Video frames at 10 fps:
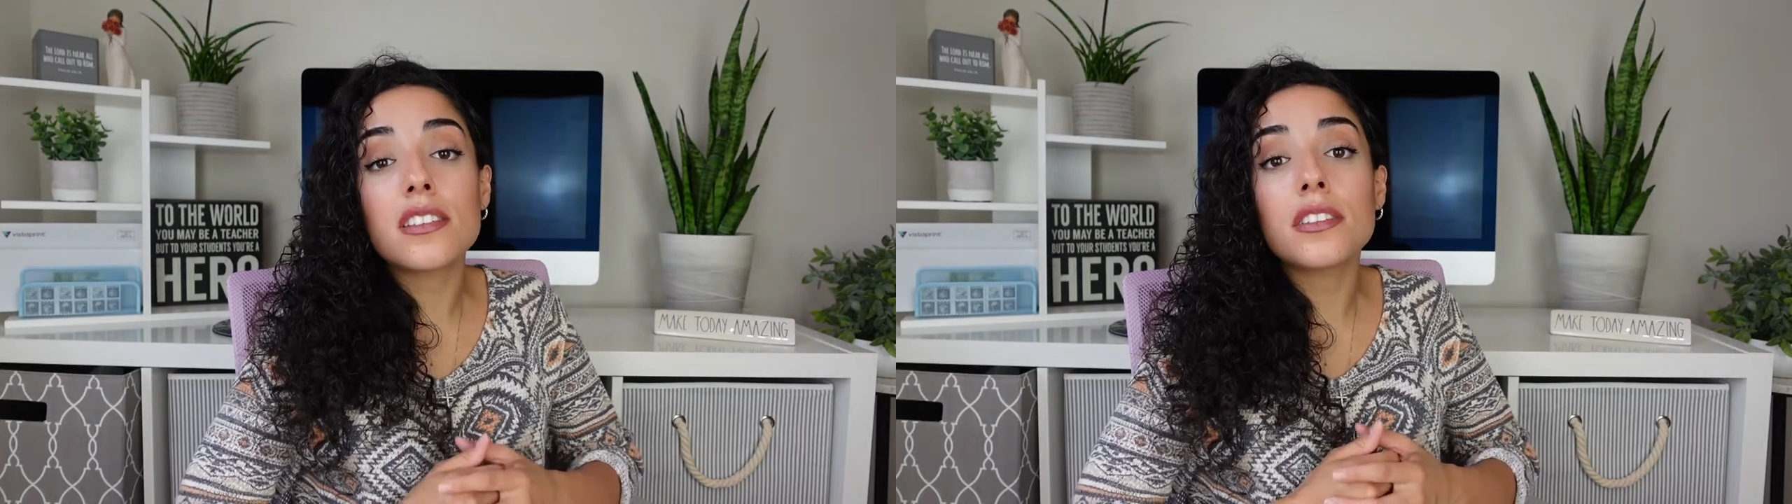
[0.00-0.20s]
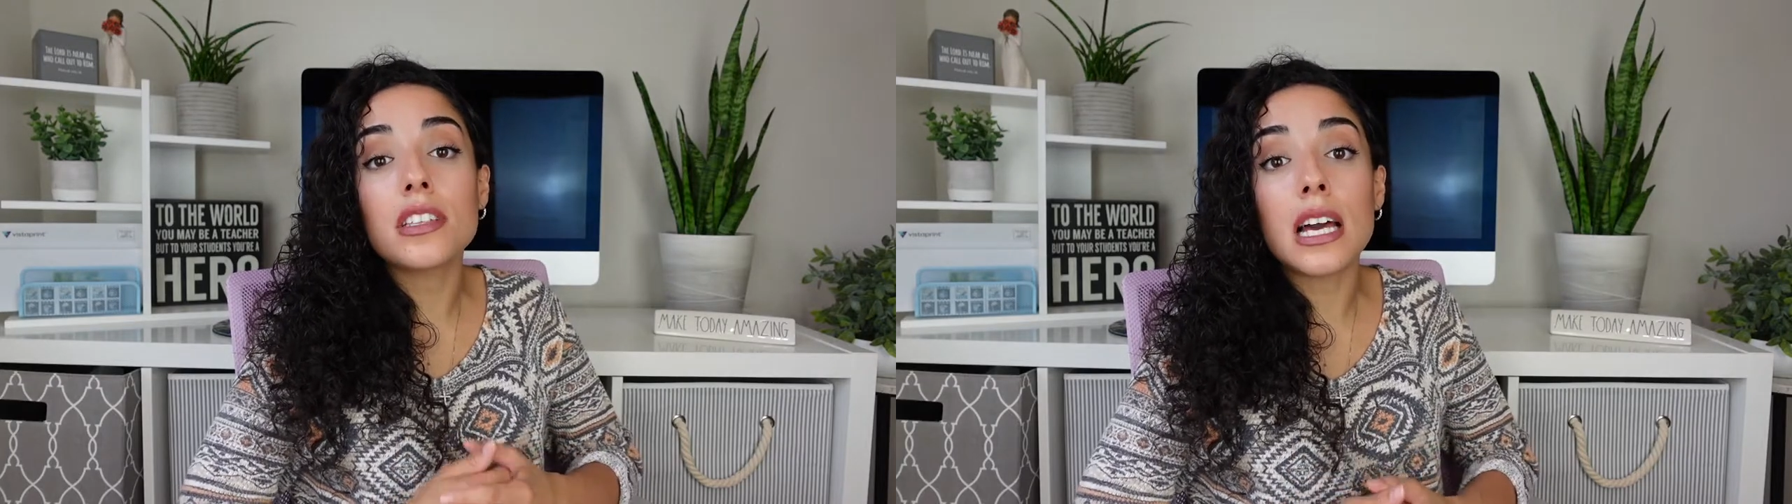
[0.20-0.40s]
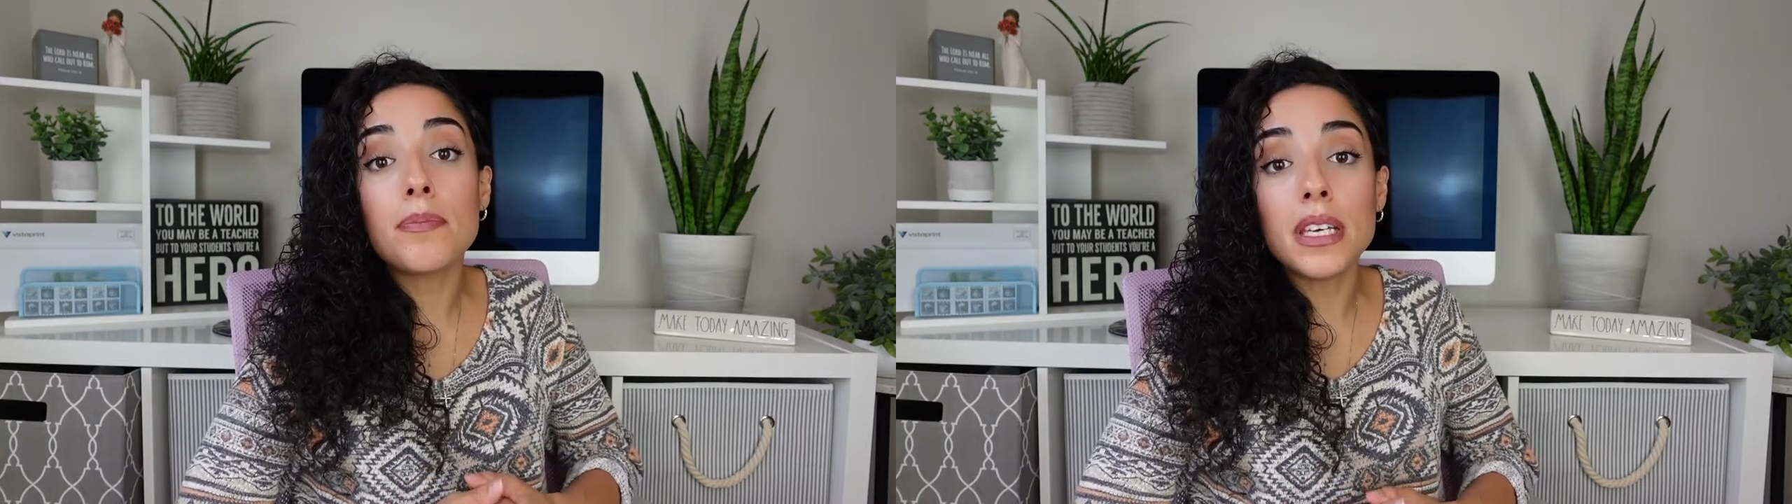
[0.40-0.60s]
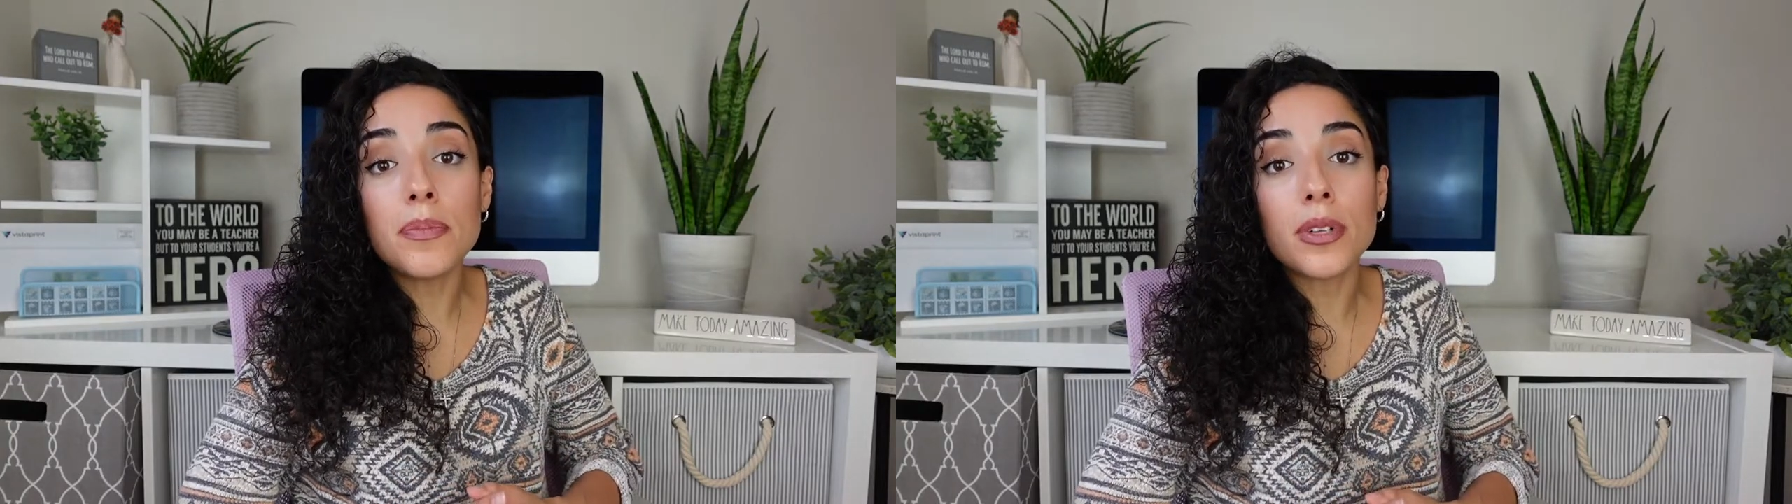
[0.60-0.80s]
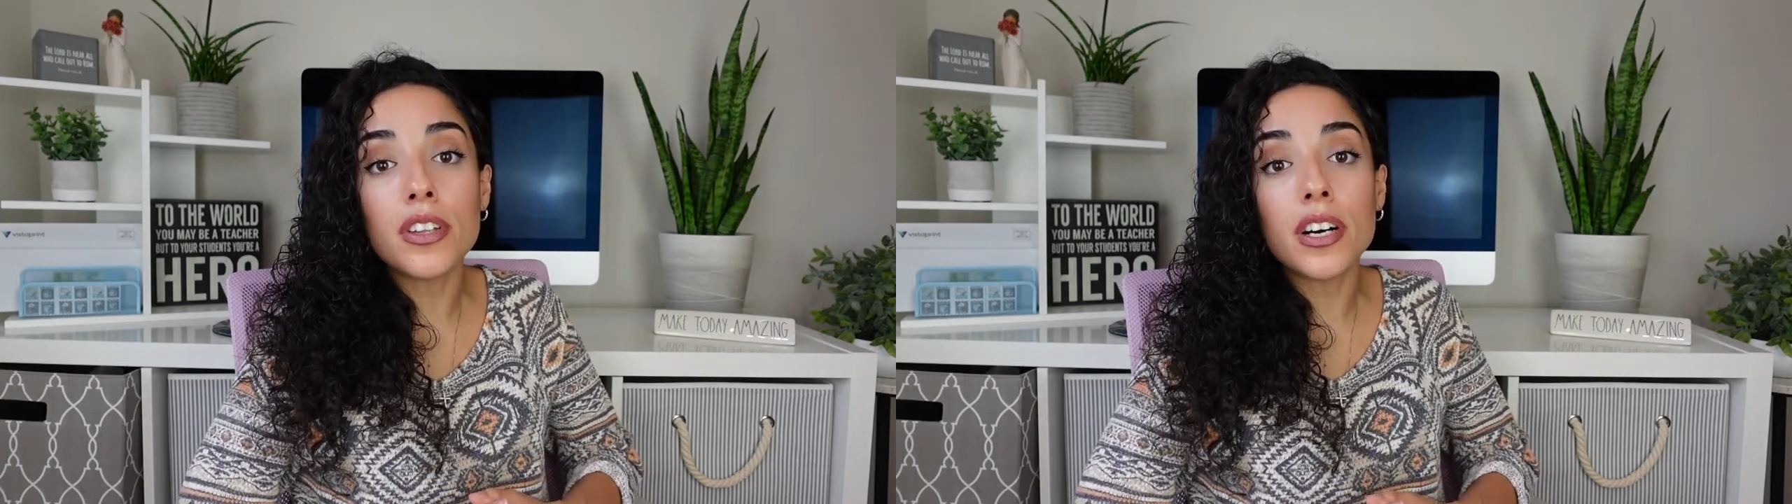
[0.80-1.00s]
to let
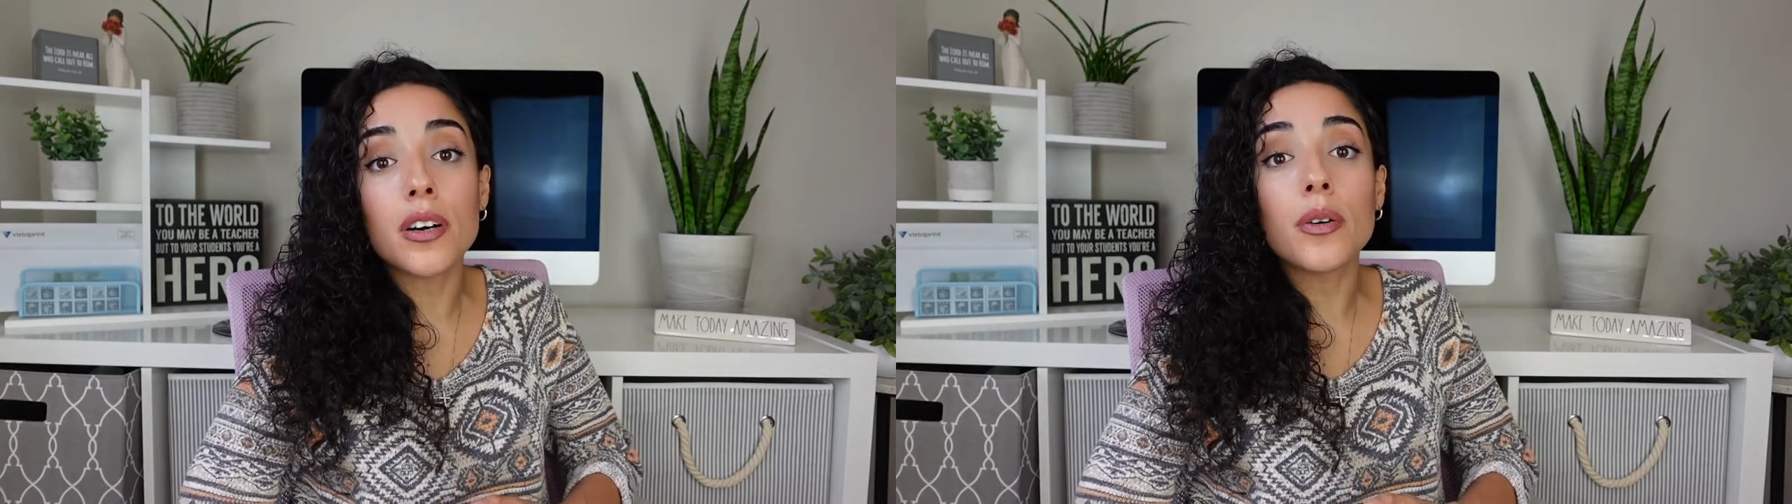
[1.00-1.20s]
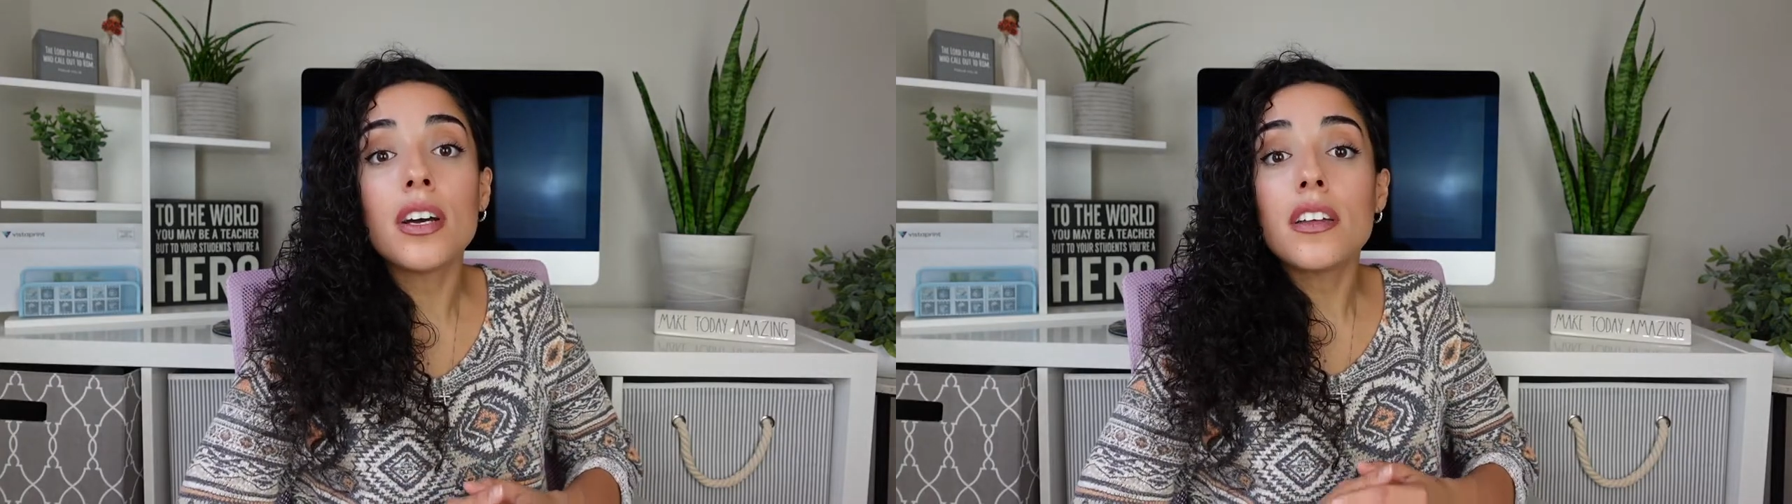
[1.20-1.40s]
people know